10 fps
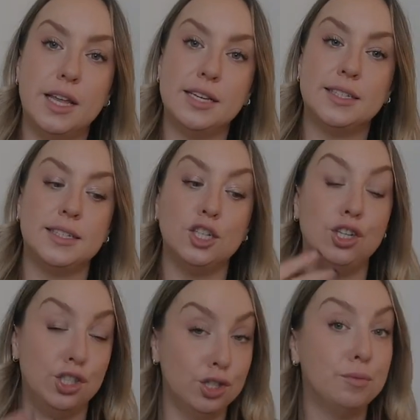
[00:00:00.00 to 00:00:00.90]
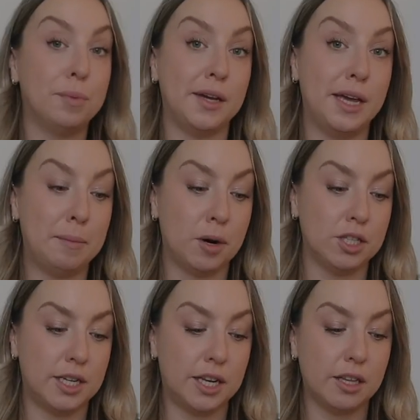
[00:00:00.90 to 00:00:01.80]
this dupe in
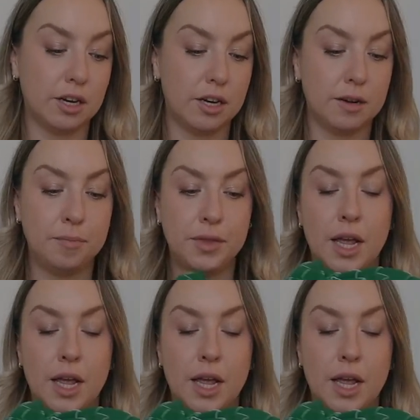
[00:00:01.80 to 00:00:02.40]
particular